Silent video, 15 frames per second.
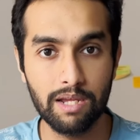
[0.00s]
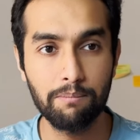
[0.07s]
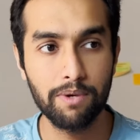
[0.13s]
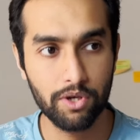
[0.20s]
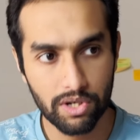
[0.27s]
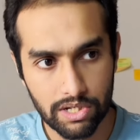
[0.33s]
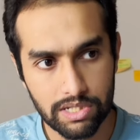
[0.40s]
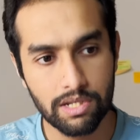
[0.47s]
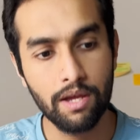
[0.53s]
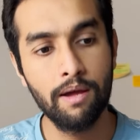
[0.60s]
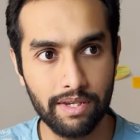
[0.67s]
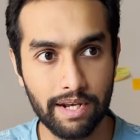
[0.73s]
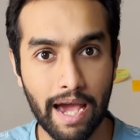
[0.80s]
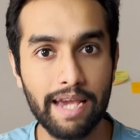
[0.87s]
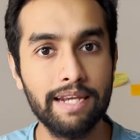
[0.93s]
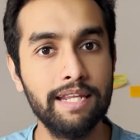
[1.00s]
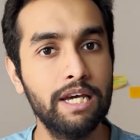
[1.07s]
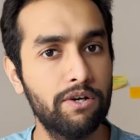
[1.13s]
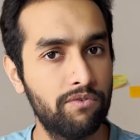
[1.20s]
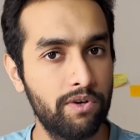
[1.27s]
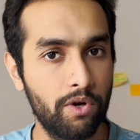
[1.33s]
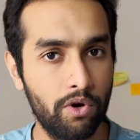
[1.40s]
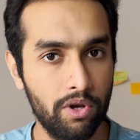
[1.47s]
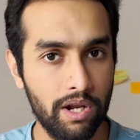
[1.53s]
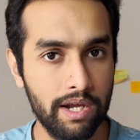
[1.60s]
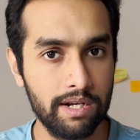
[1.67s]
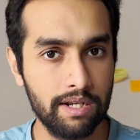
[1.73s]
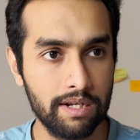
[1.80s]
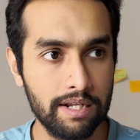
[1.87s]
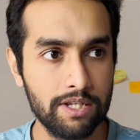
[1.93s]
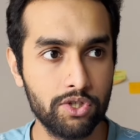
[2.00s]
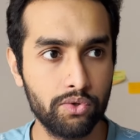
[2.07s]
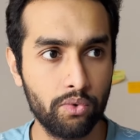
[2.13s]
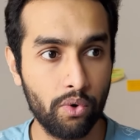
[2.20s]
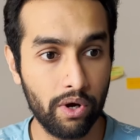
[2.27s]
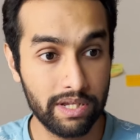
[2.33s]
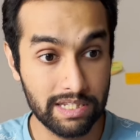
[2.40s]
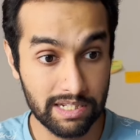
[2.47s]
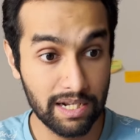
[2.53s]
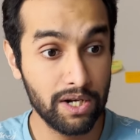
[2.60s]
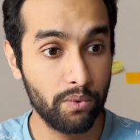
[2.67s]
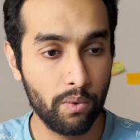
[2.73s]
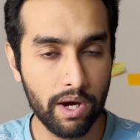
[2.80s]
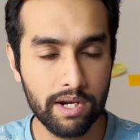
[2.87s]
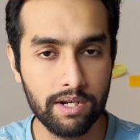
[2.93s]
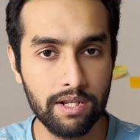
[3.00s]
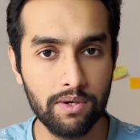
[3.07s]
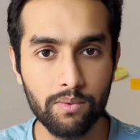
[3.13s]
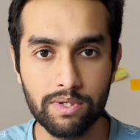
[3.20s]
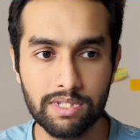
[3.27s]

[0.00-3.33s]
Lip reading: because an idea of an online degree is still quite new.